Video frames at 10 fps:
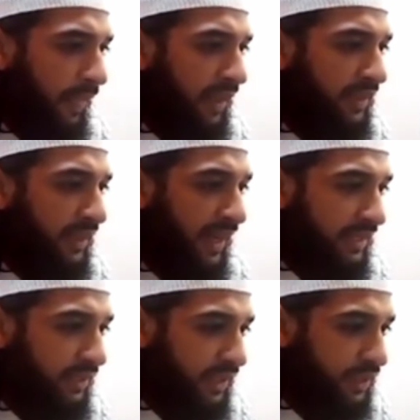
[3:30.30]
In the
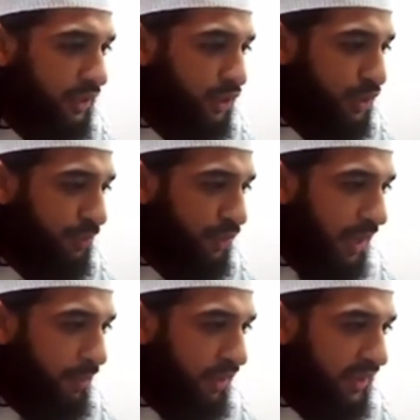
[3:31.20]
calculator, just
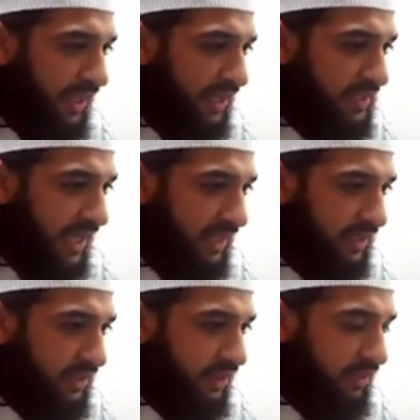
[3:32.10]
try putting the
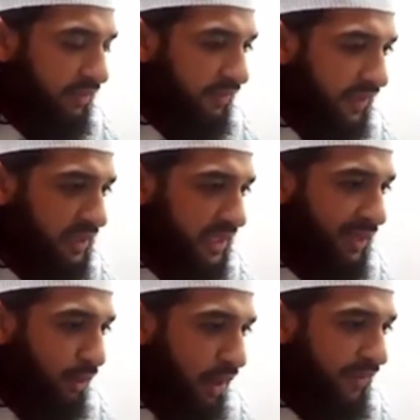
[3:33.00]
exact figures
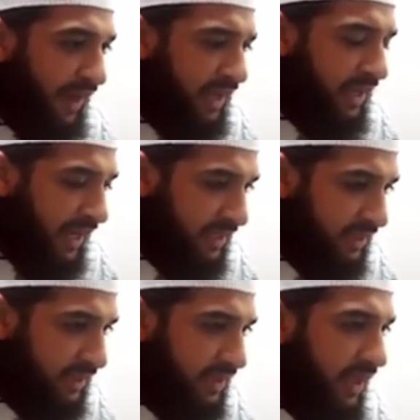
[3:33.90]
in whatever it
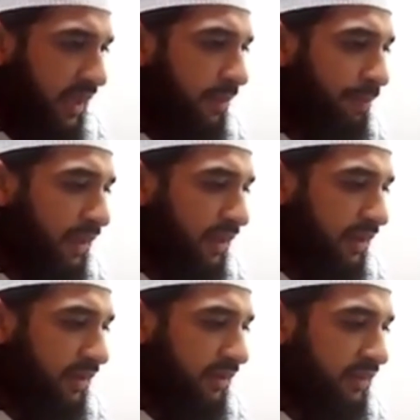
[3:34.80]
asks. But
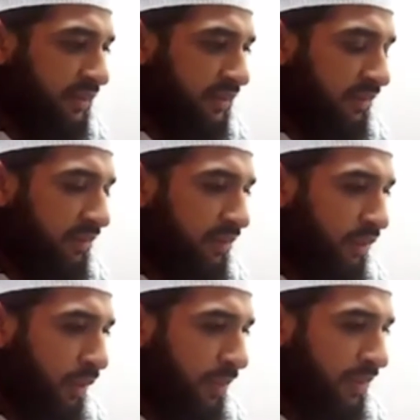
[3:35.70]

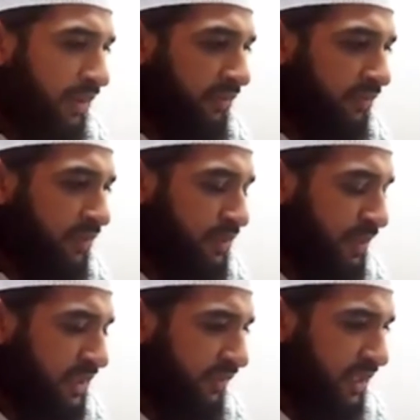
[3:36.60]
if
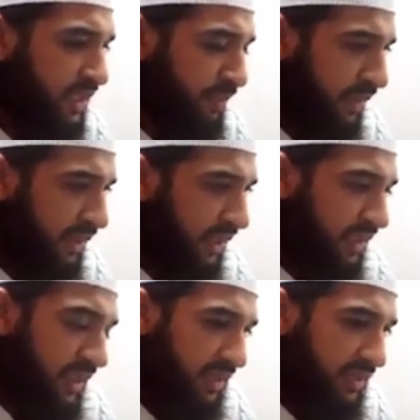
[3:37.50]
specifically
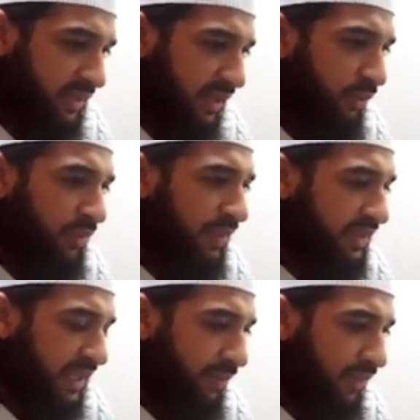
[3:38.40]
speaking, yes, it will be the
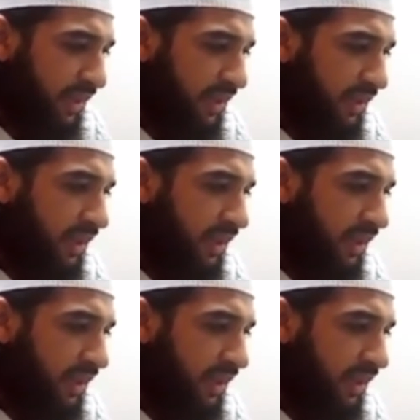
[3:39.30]
same thing,